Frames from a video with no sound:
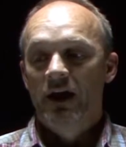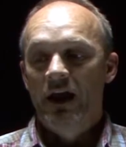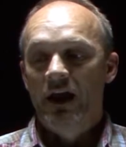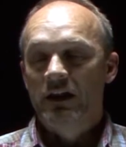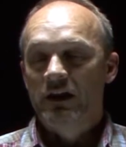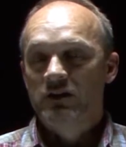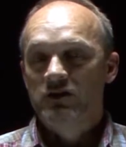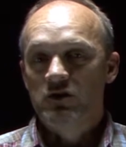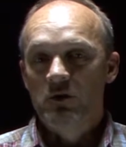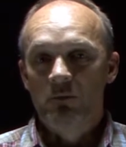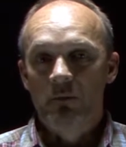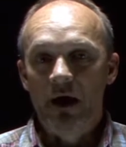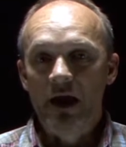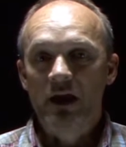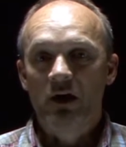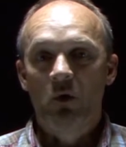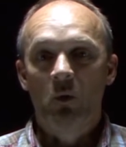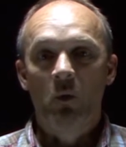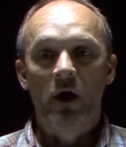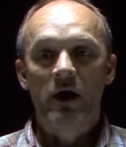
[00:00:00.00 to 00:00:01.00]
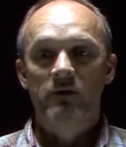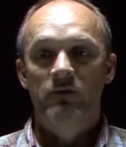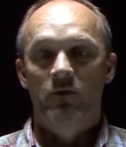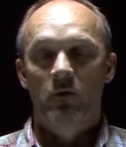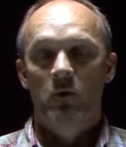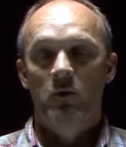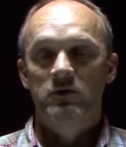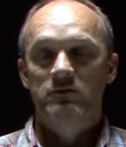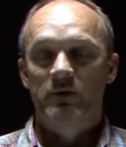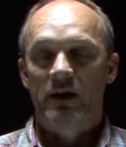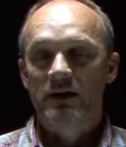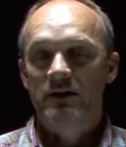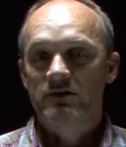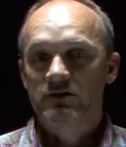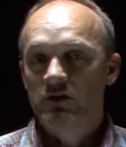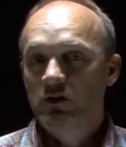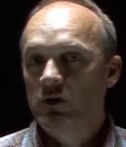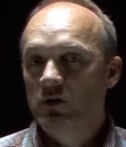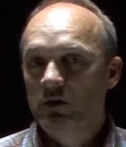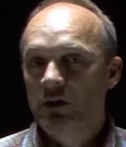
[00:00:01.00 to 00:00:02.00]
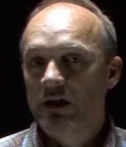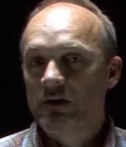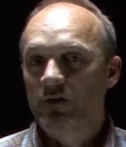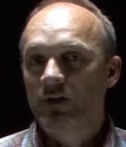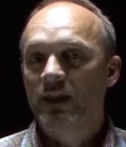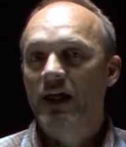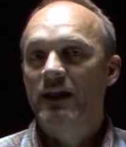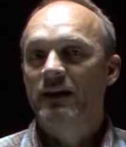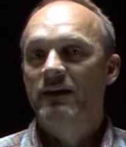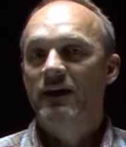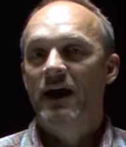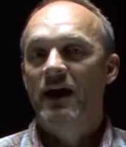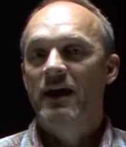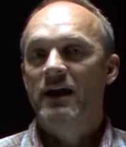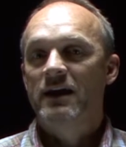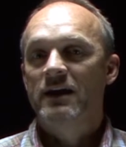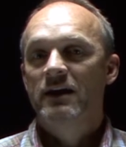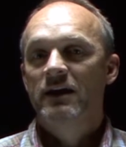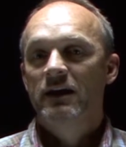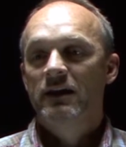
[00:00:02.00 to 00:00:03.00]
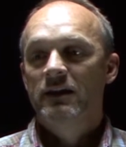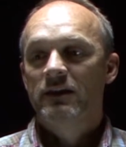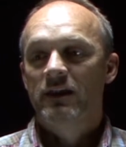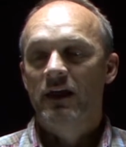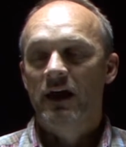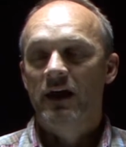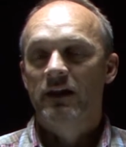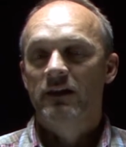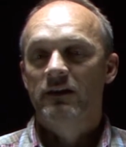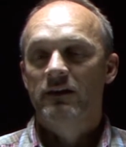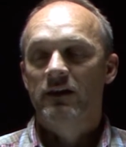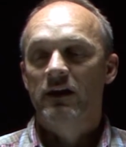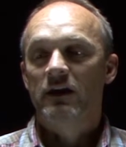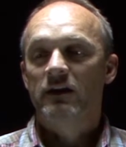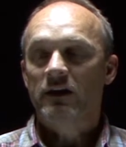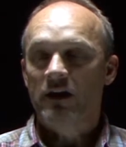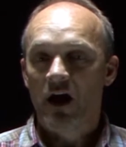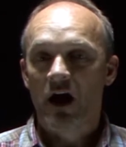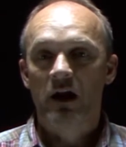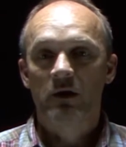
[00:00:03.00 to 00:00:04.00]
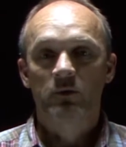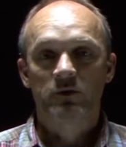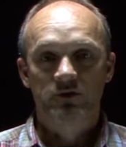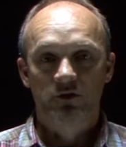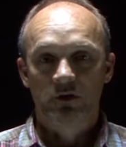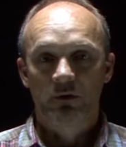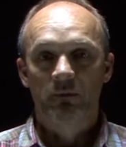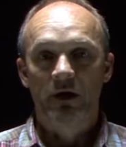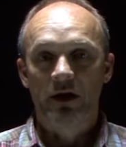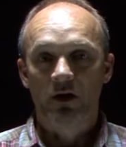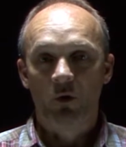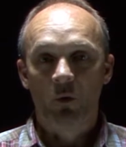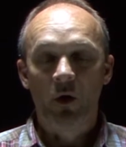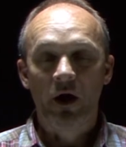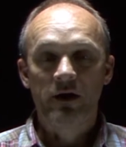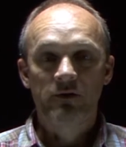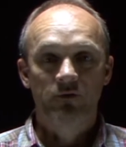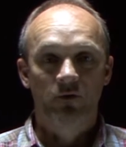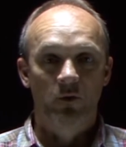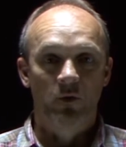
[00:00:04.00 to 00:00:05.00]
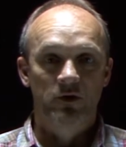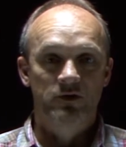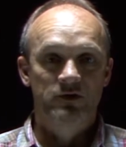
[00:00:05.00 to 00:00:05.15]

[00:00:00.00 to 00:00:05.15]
and that you make a way for us. But I just knew leaving that day that God was going to make a way for